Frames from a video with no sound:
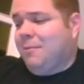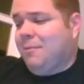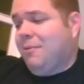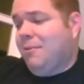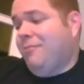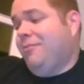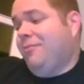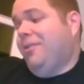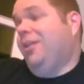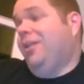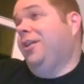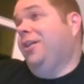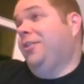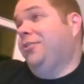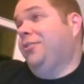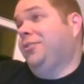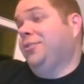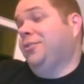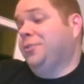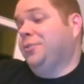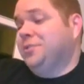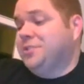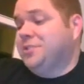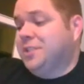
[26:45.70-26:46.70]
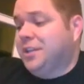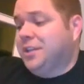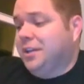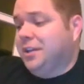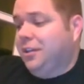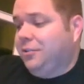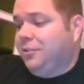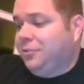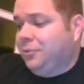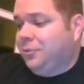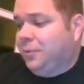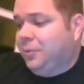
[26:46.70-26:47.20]
name of. Also, is the
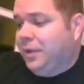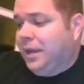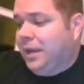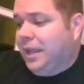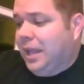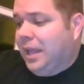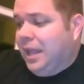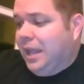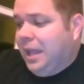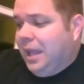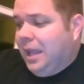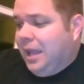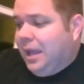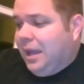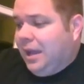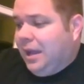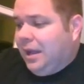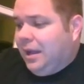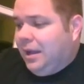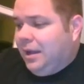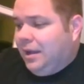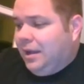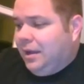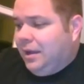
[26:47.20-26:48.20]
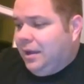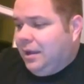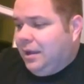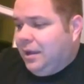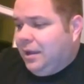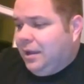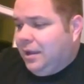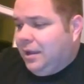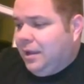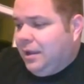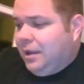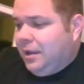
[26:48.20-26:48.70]
also one. Uh,
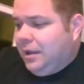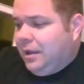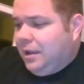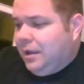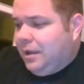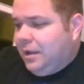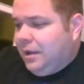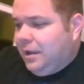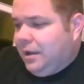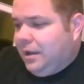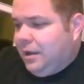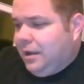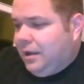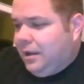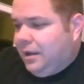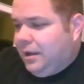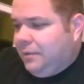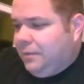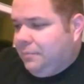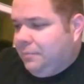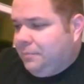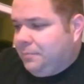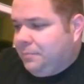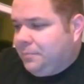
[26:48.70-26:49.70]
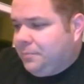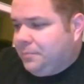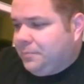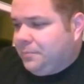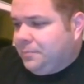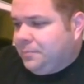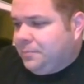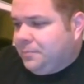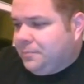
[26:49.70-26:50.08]
um,